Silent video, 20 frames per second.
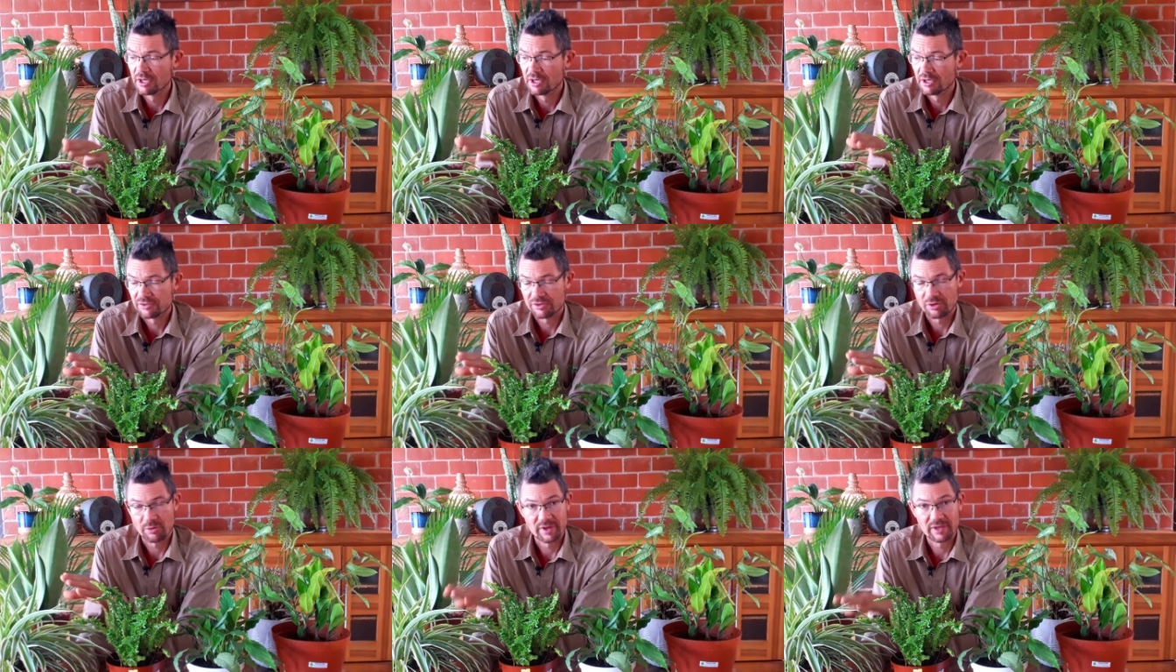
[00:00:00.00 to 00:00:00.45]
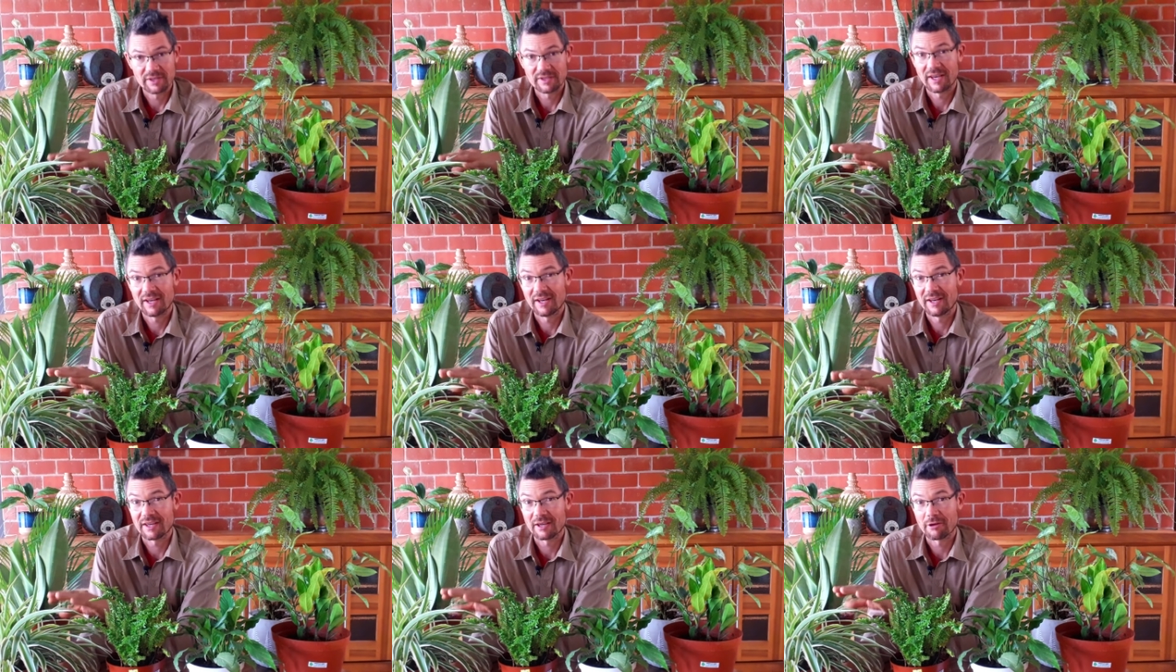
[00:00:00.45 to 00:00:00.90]
So
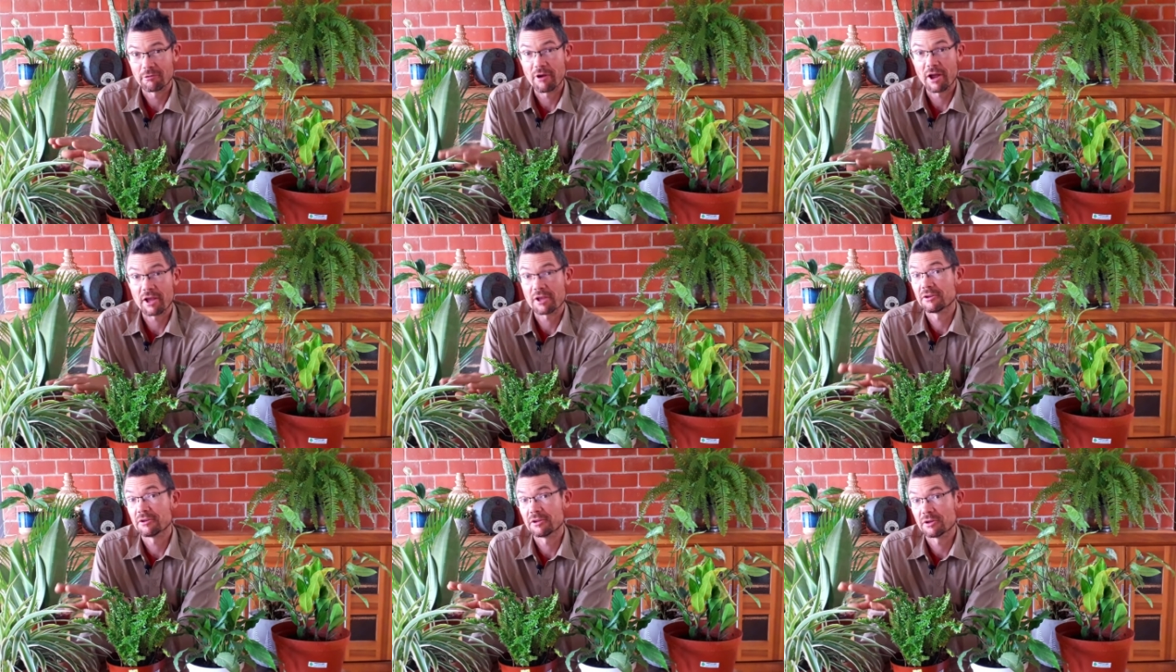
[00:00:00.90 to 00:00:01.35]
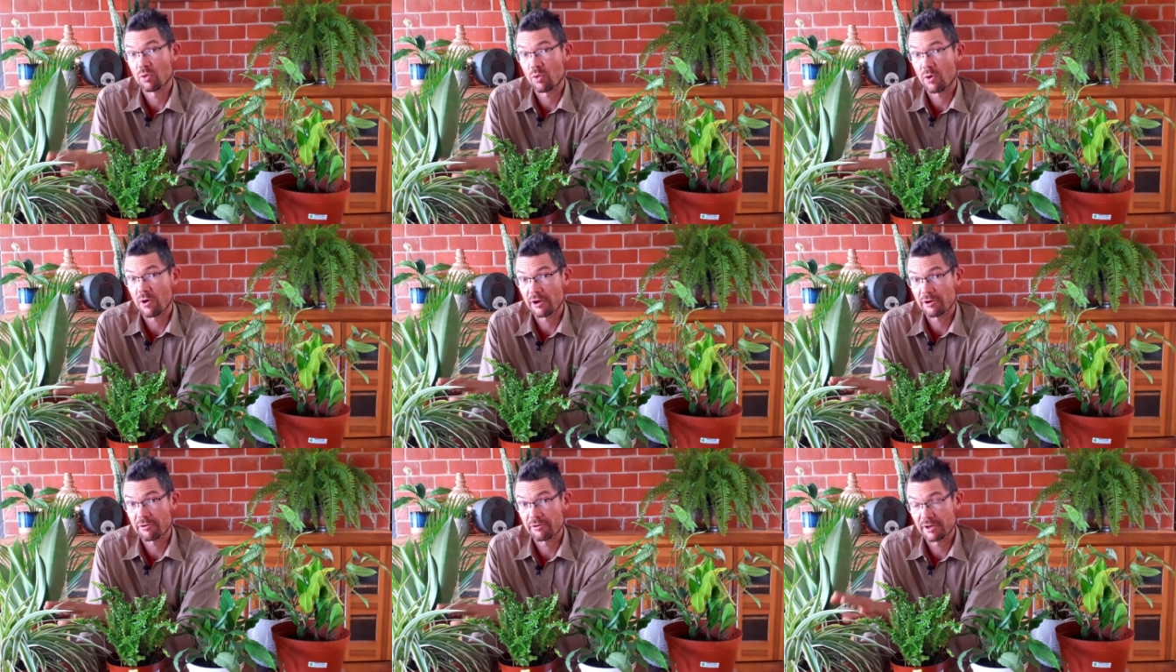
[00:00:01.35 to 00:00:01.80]
maintaining a regular
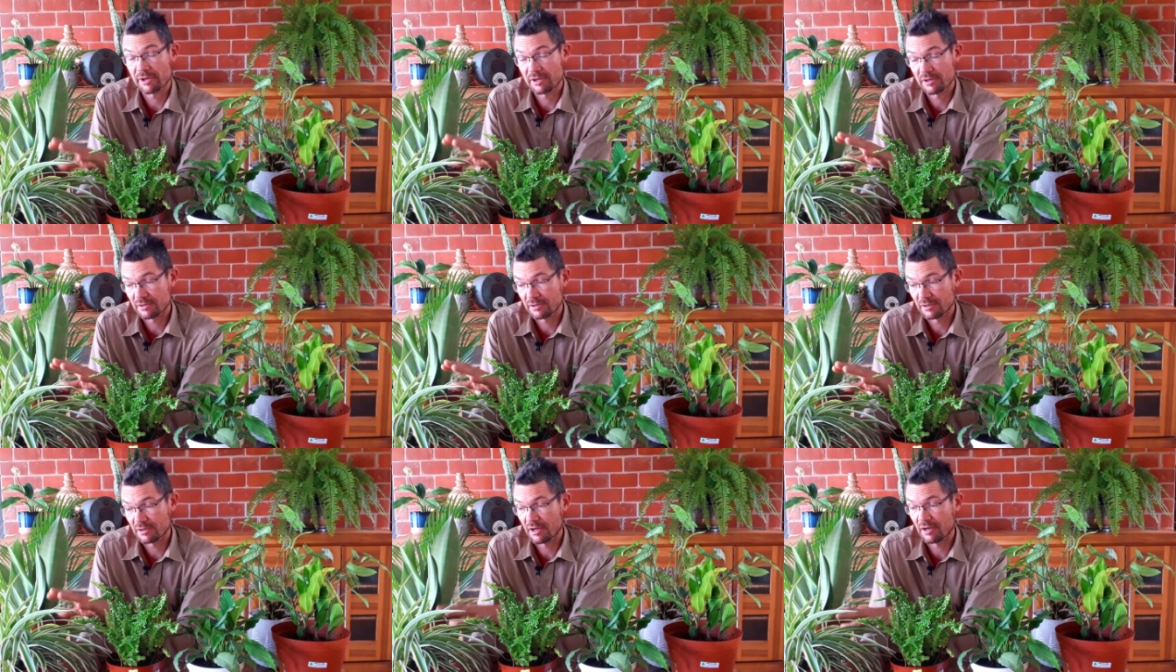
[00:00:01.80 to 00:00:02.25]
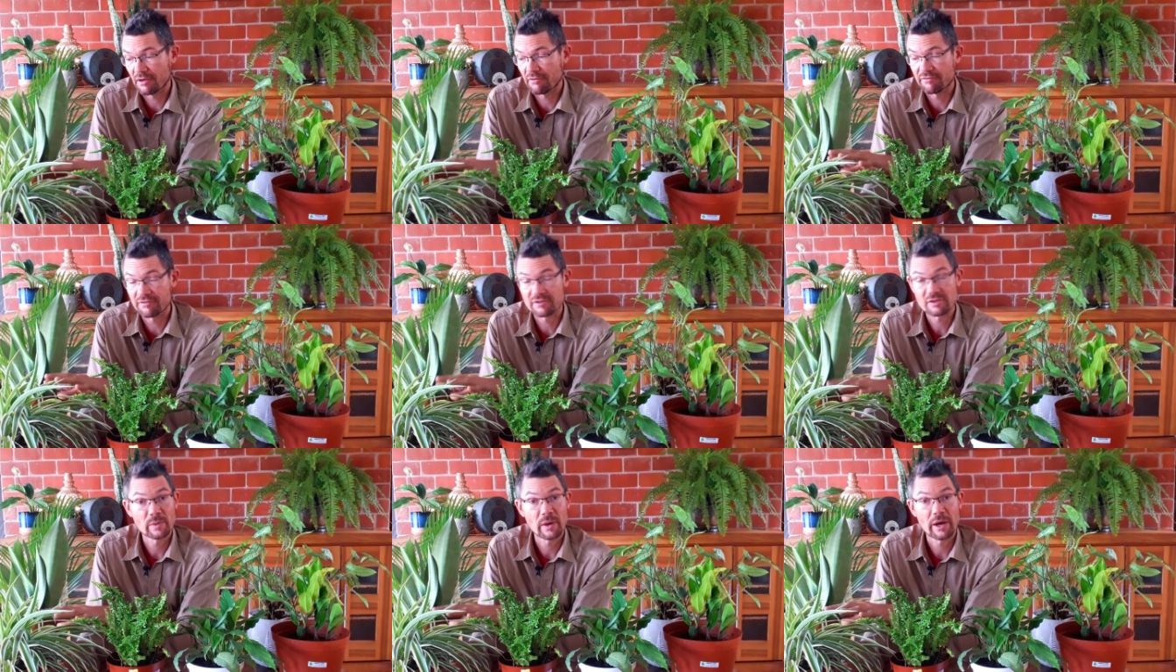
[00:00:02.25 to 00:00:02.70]
watering of
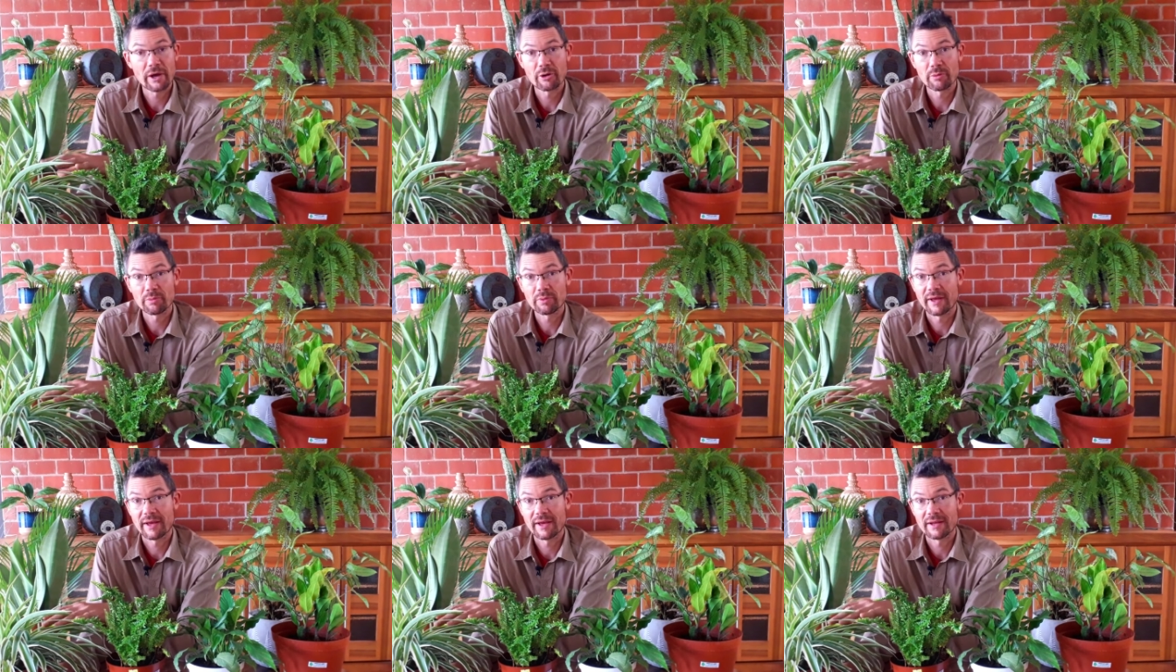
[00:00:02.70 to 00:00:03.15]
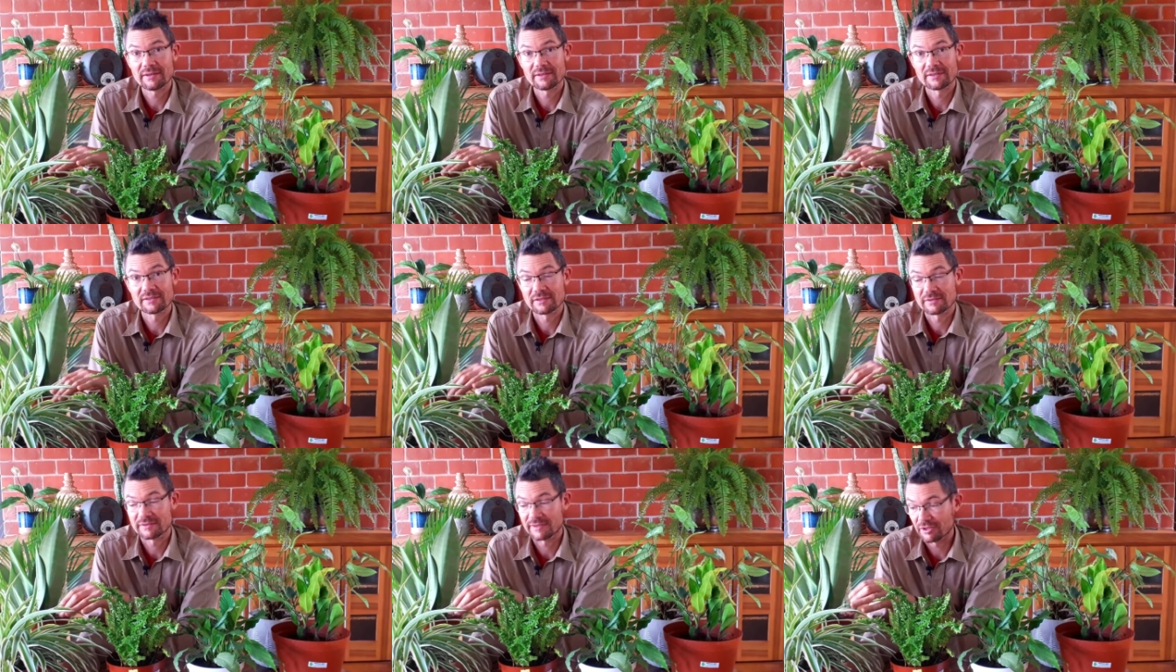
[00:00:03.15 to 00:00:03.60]
the spider plant
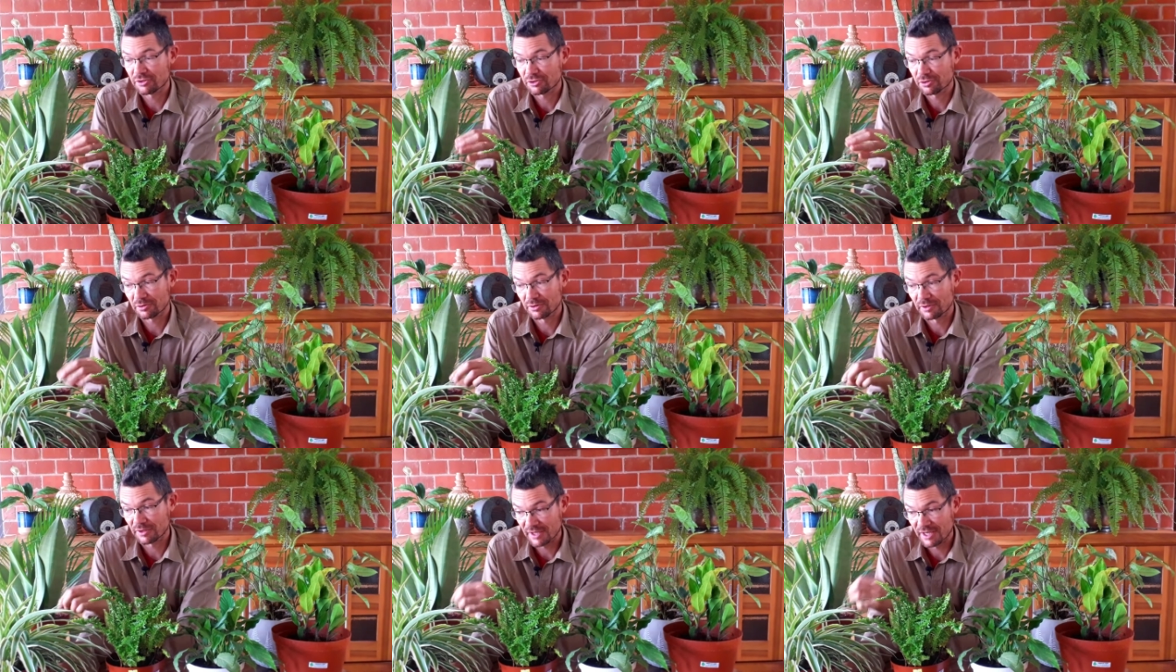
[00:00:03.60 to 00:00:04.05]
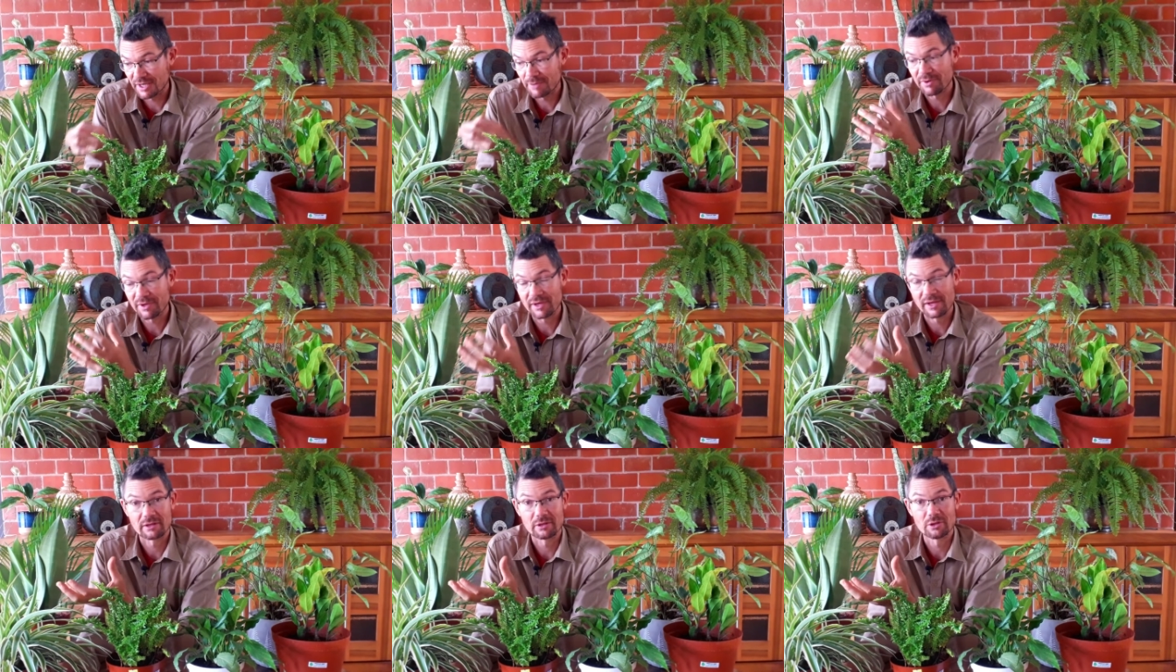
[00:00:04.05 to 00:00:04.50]
is essential to
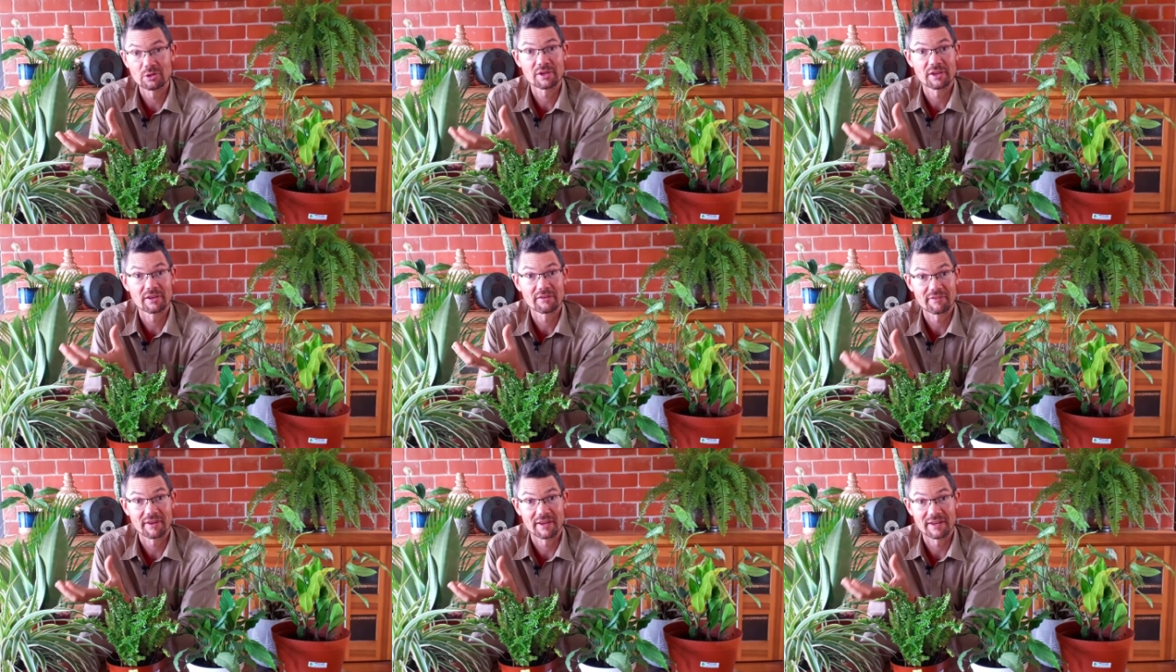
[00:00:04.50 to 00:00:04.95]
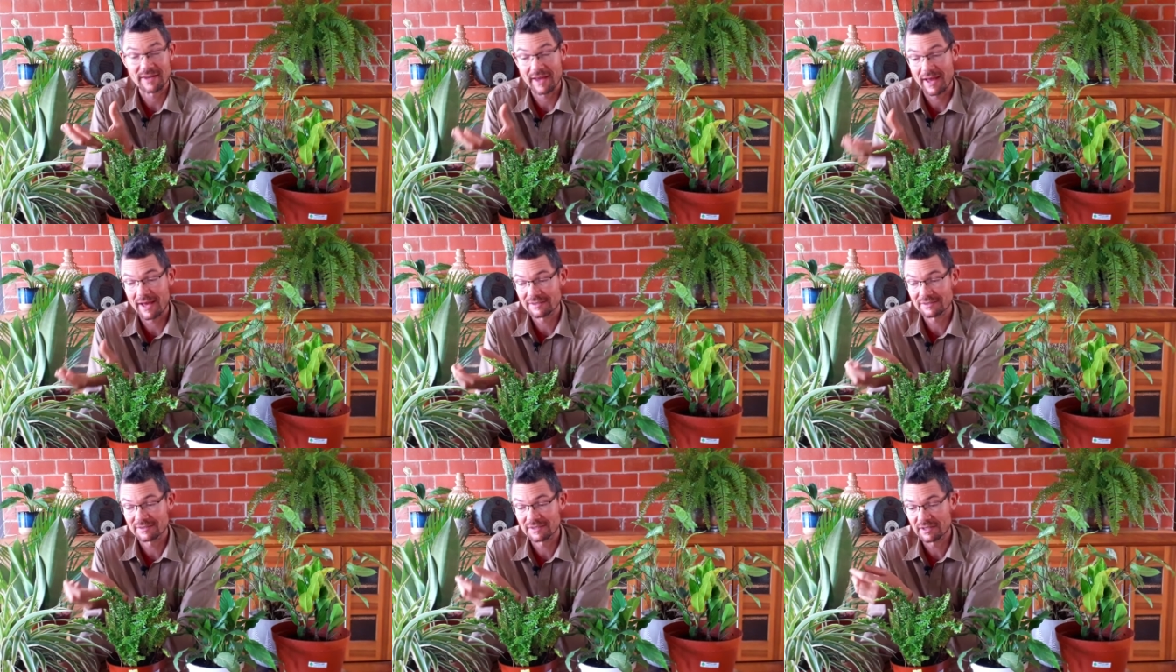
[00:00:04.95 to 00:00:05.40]
keeping it looking
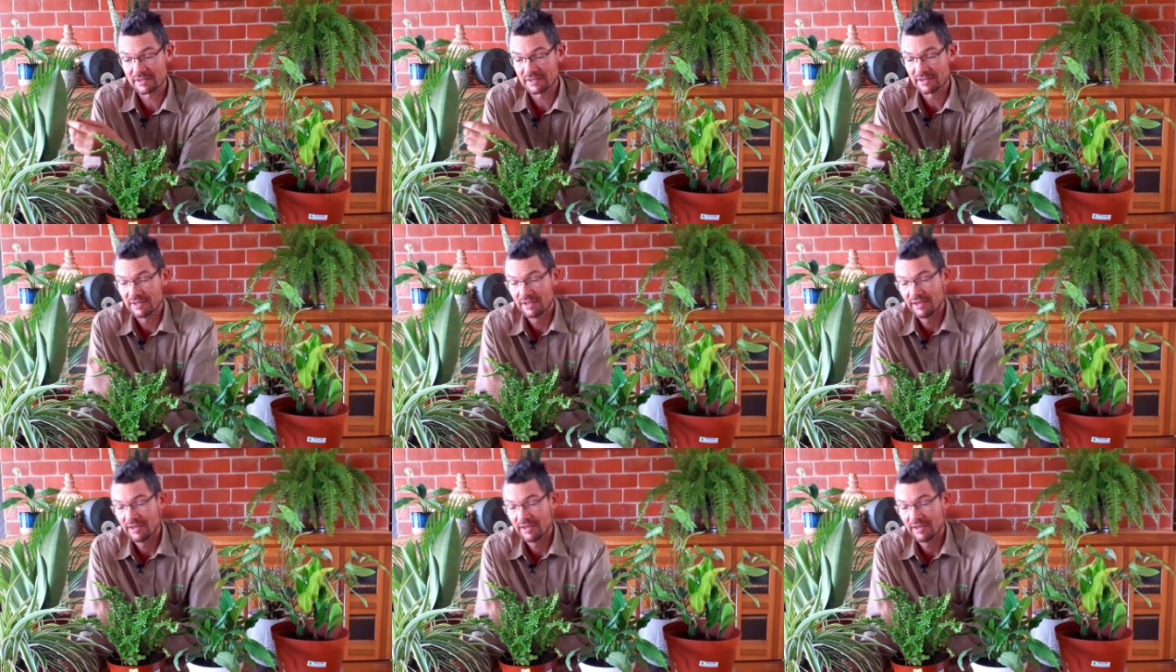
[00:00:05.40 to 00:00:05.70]
fantastic